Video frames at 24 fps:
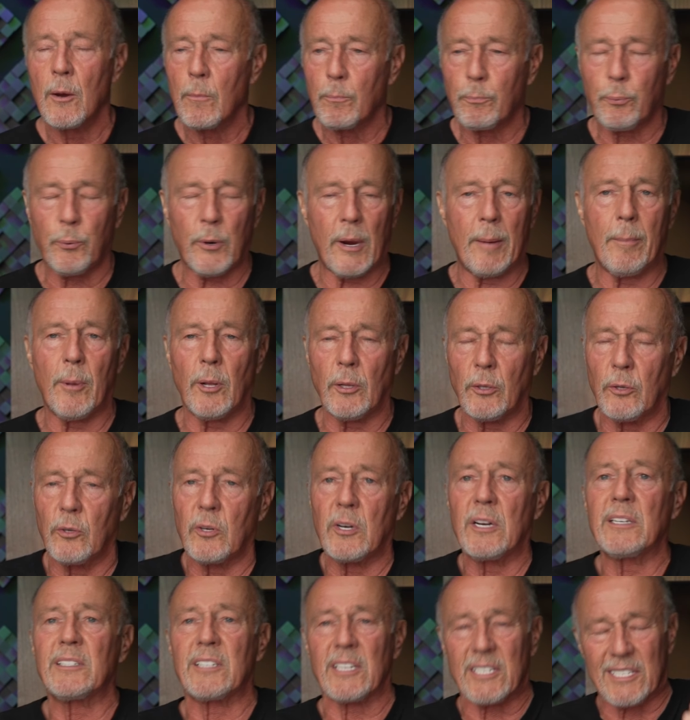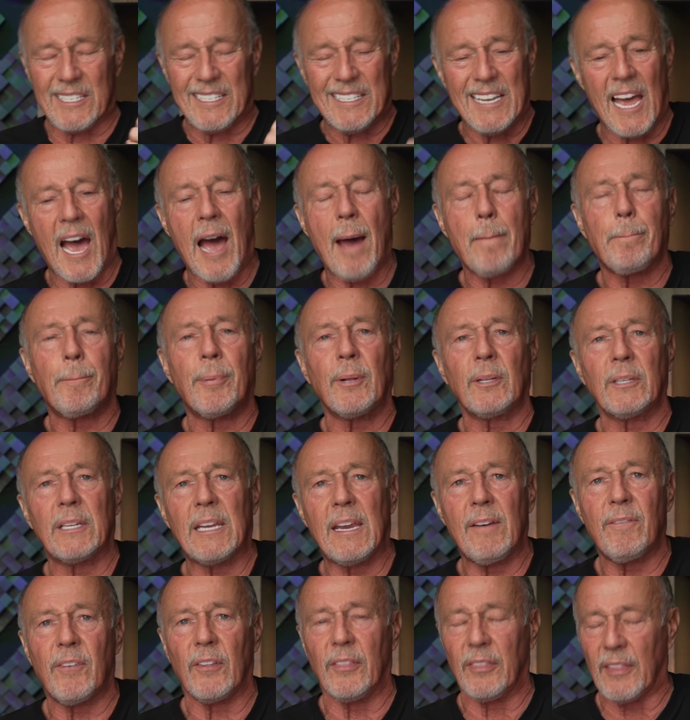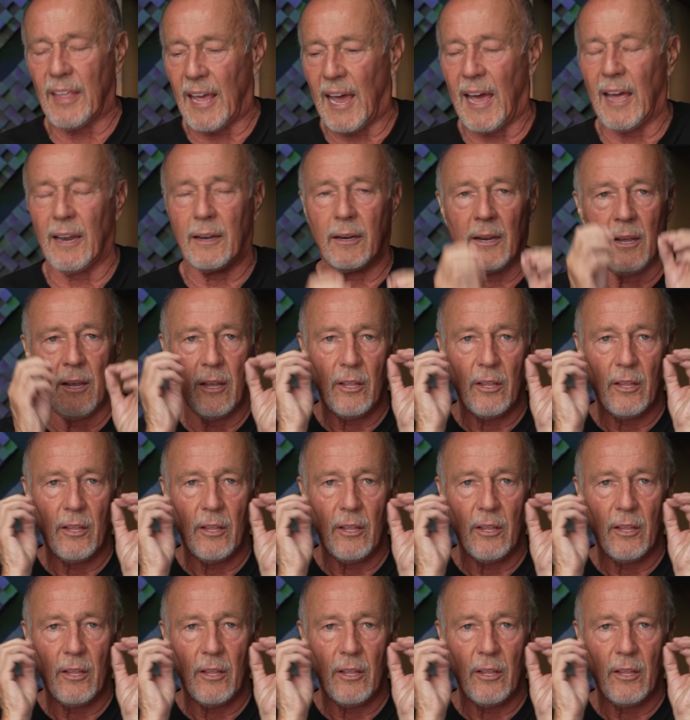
PrimaLuna does not believe in that.